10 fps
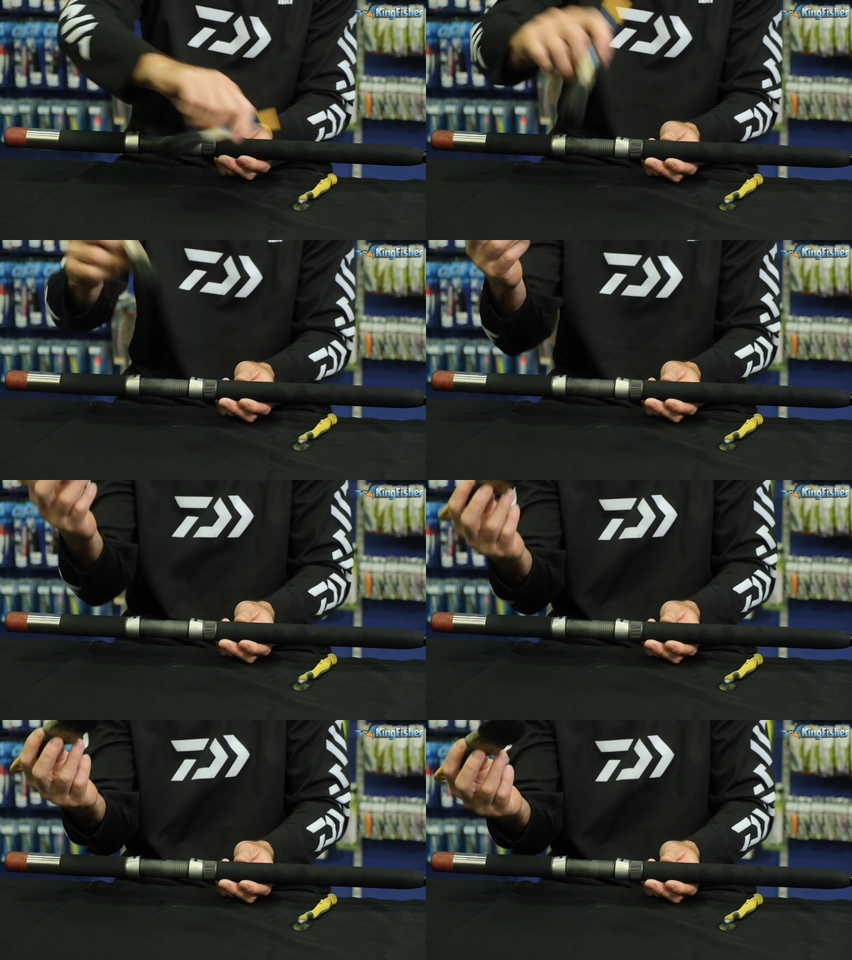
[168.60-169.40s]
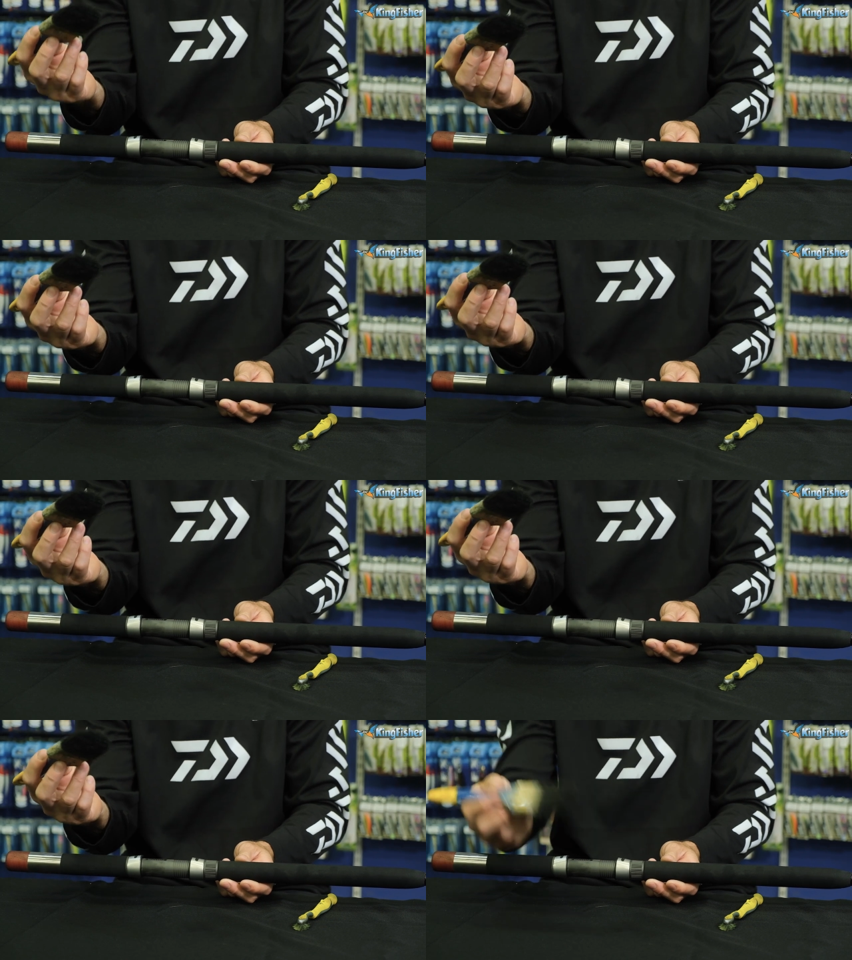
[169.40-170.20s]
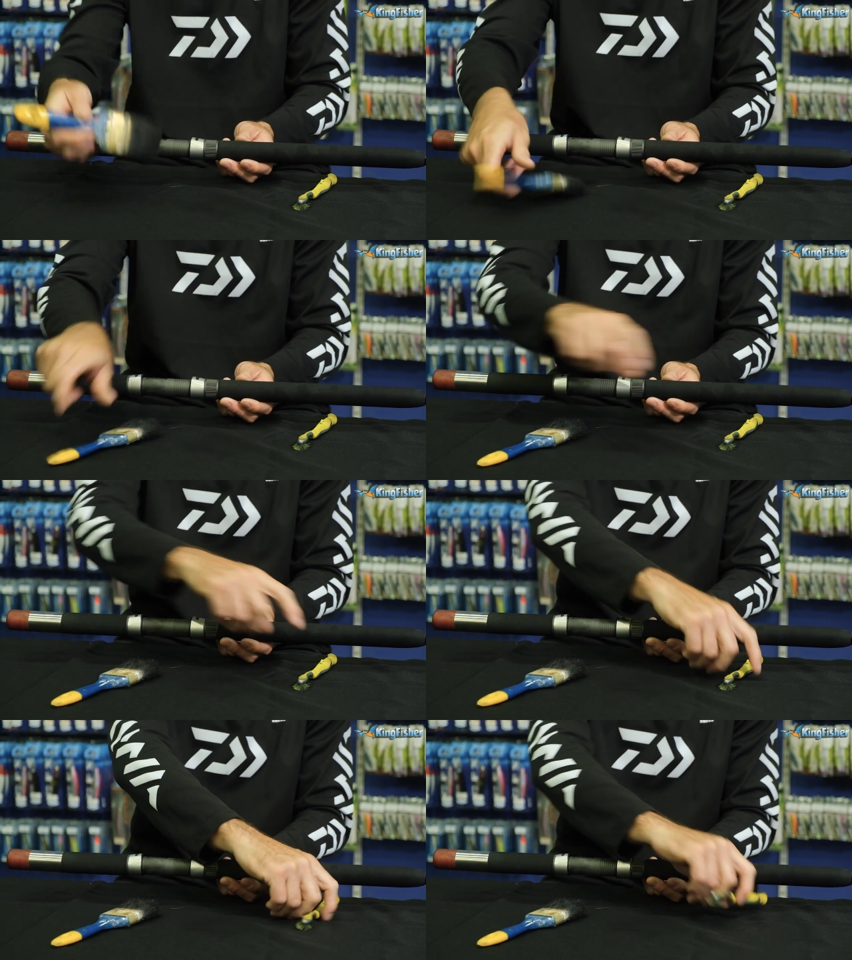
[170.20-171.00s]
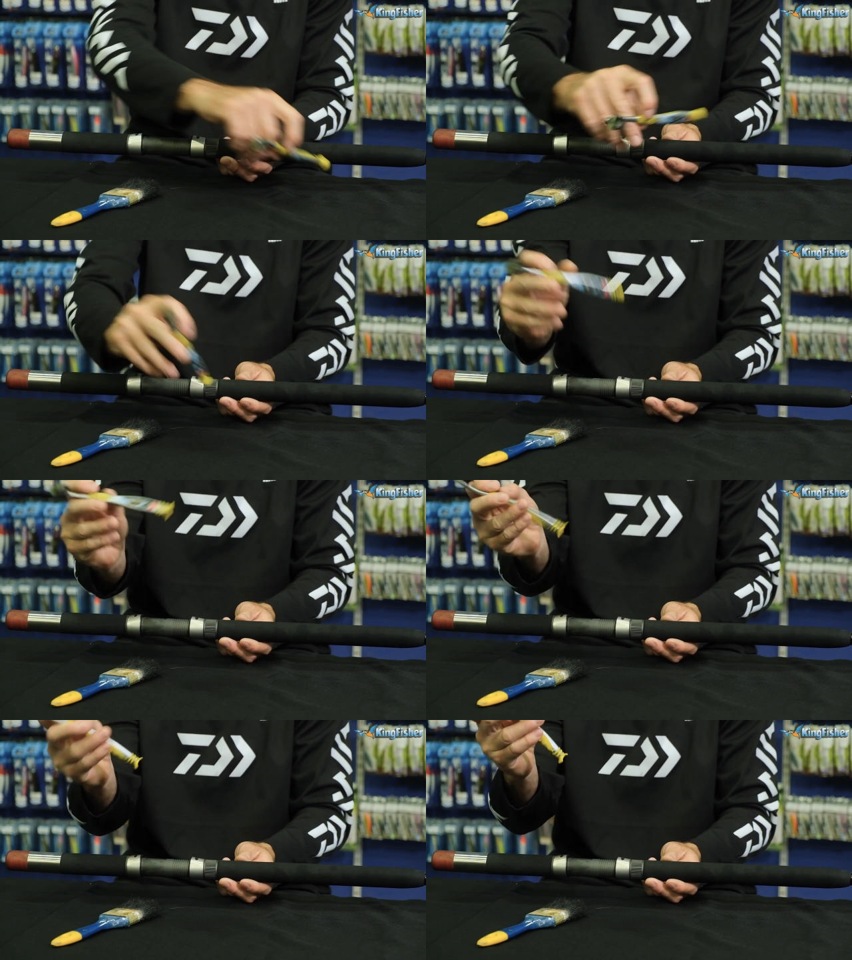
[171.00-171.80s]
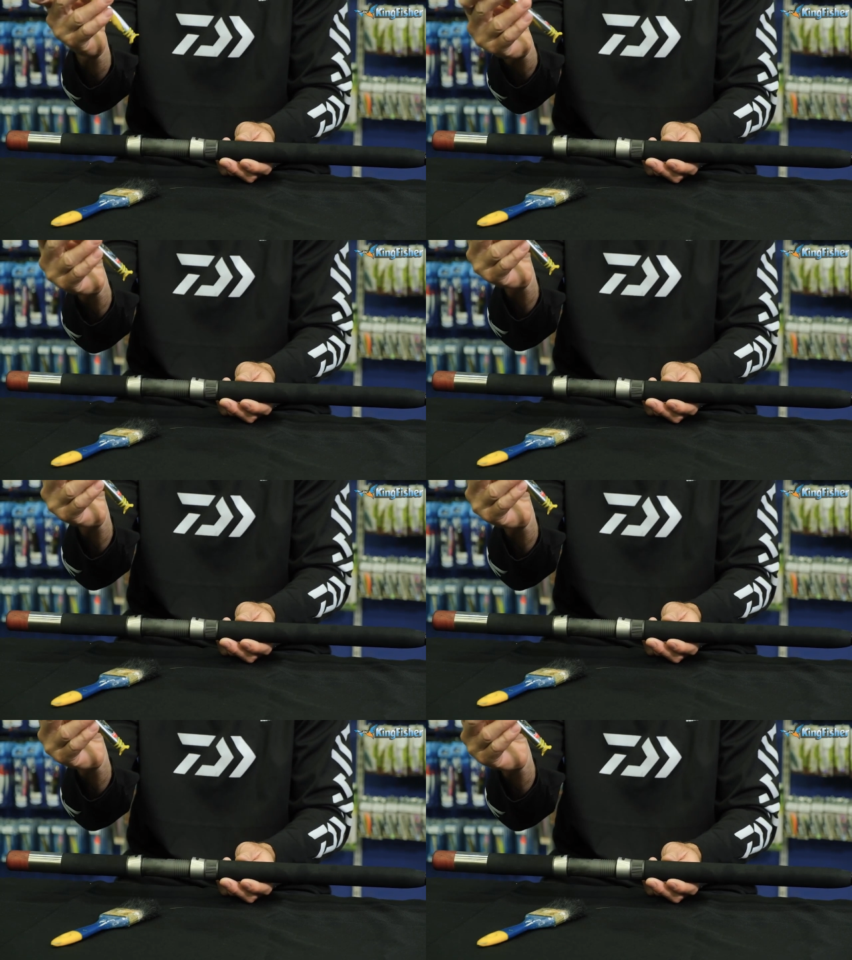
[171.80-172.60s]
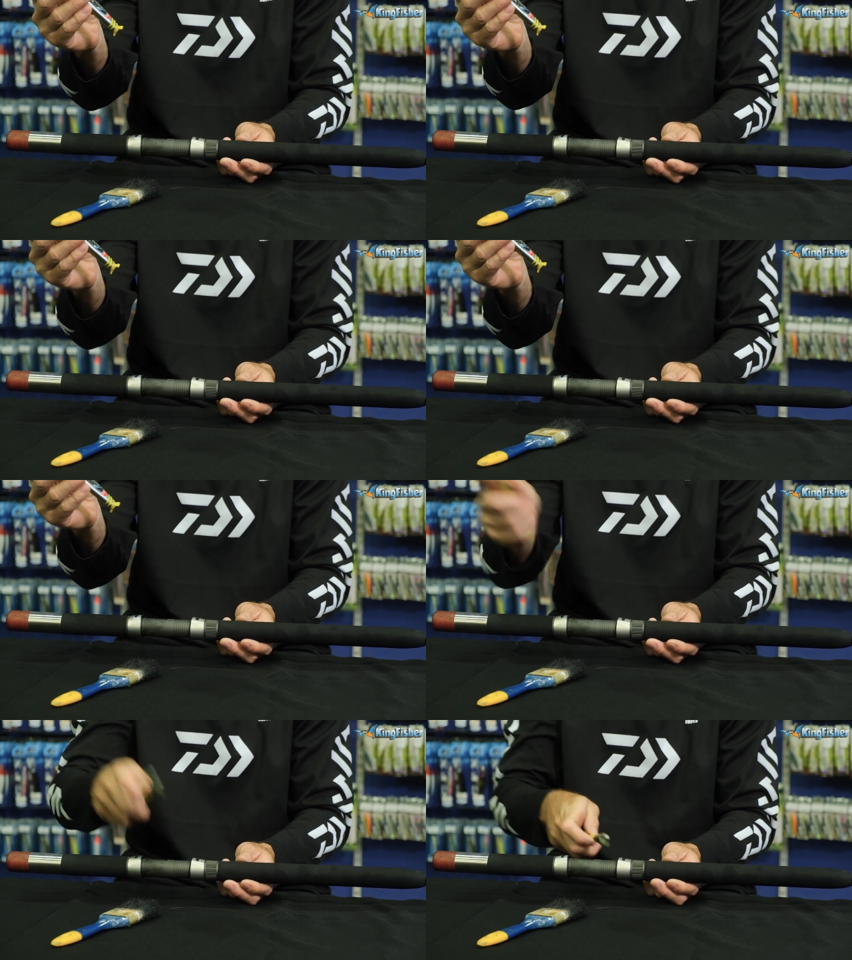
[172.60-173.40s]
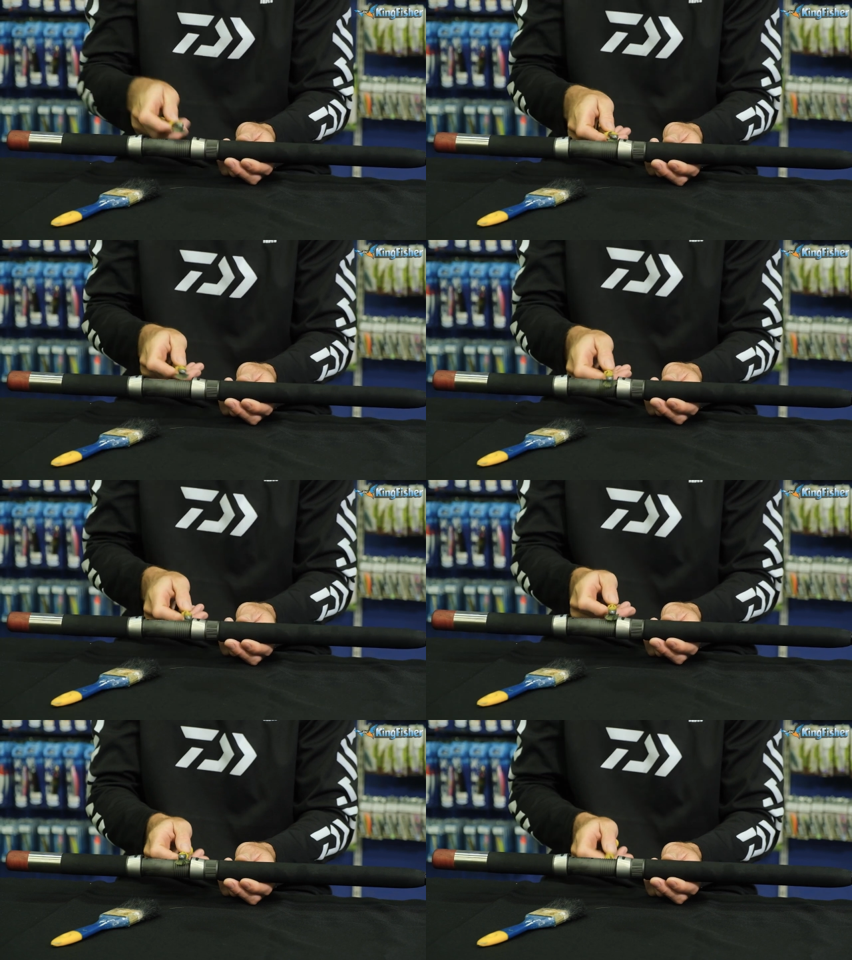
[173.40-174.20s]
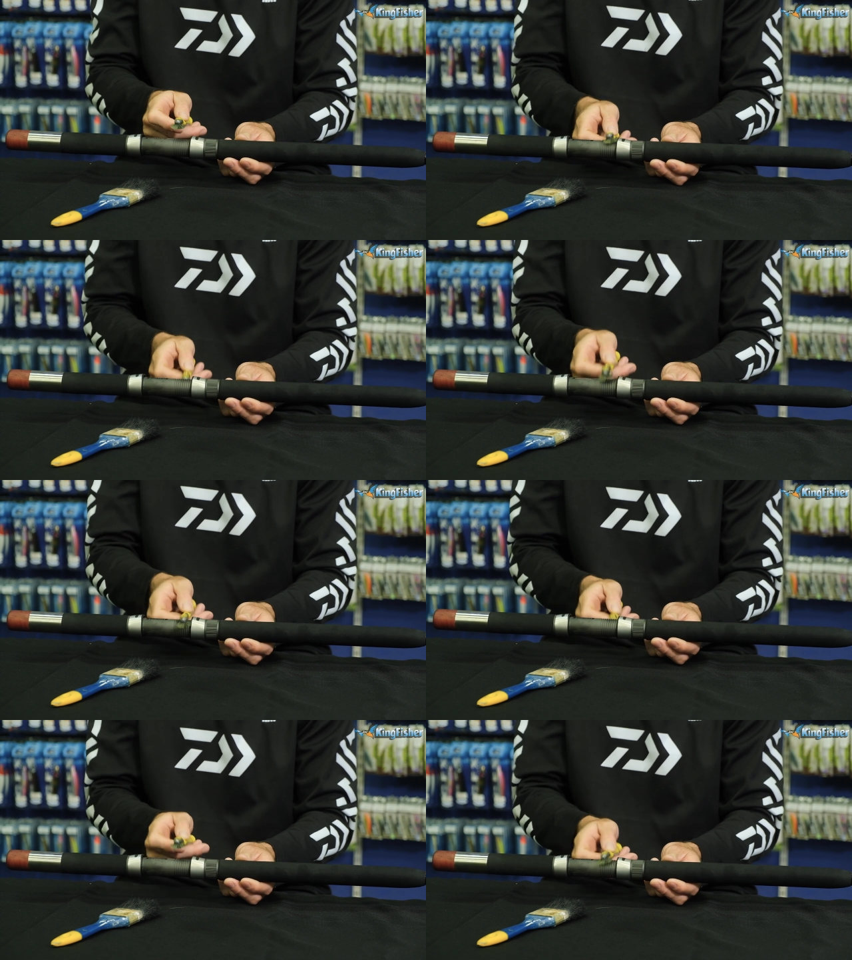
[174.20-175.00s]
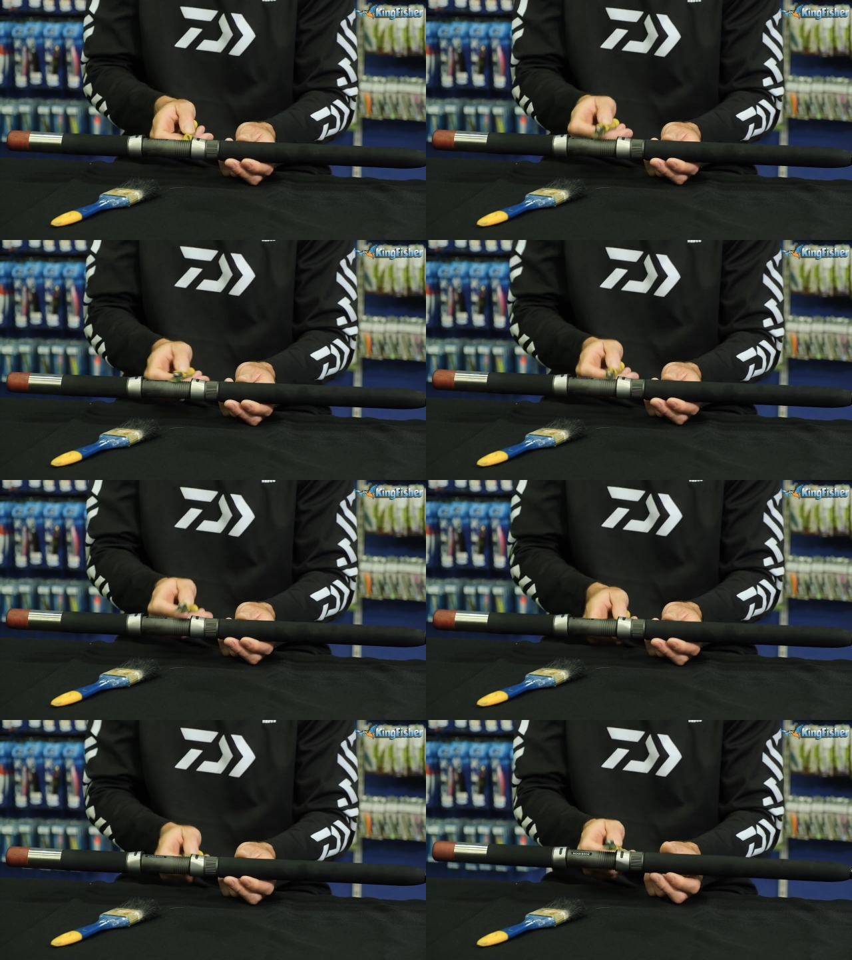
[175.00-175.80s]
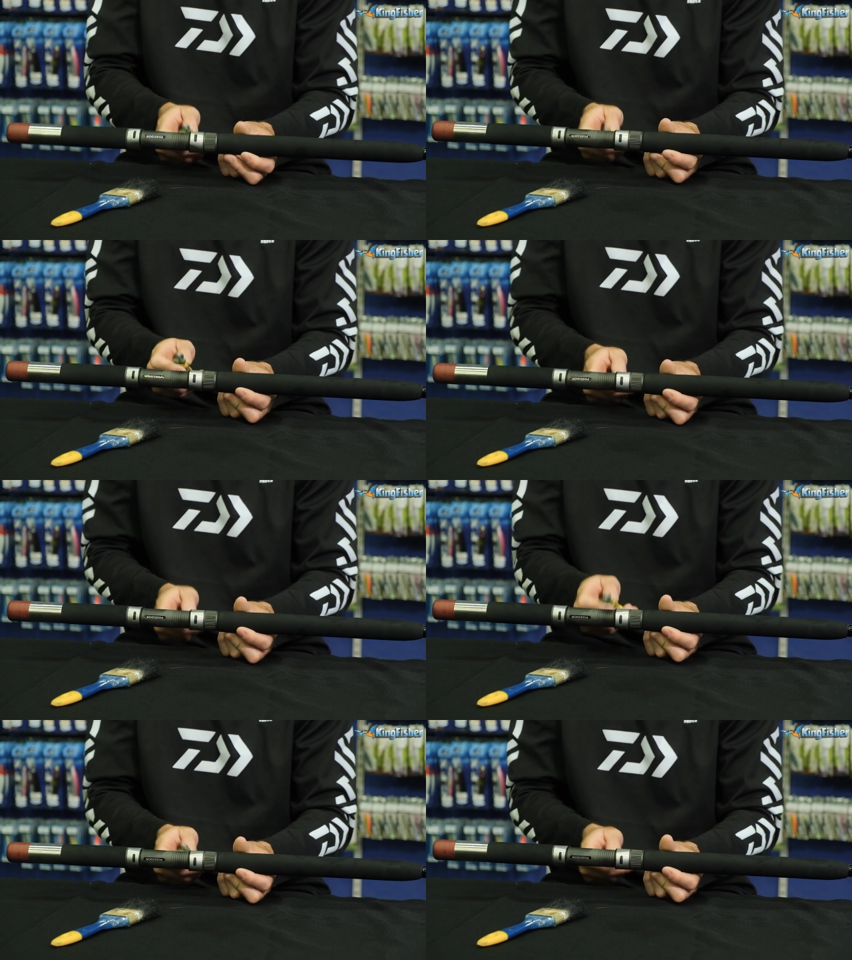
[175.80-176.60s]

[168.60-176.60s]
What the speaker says: No face is visible, so there are no lips to read.